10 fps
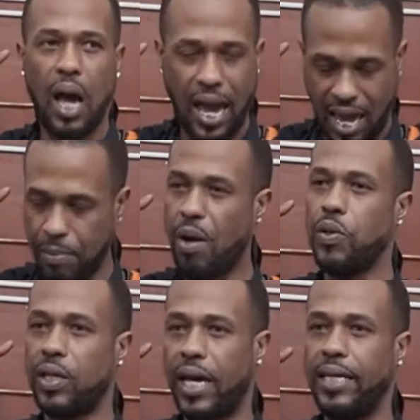I am
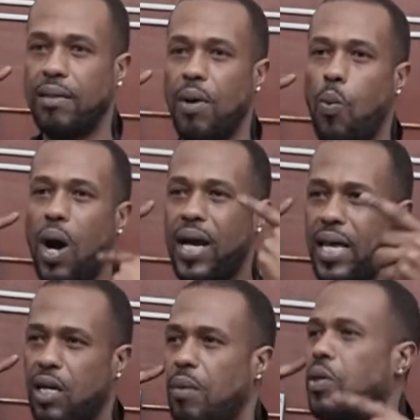communicating, but what
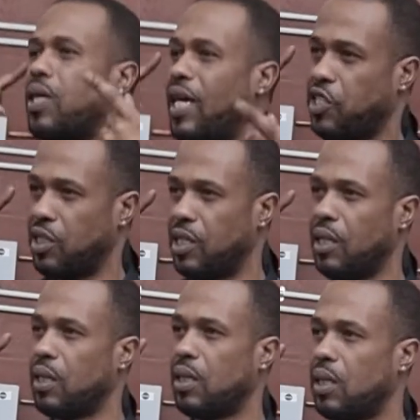kind of communication is it?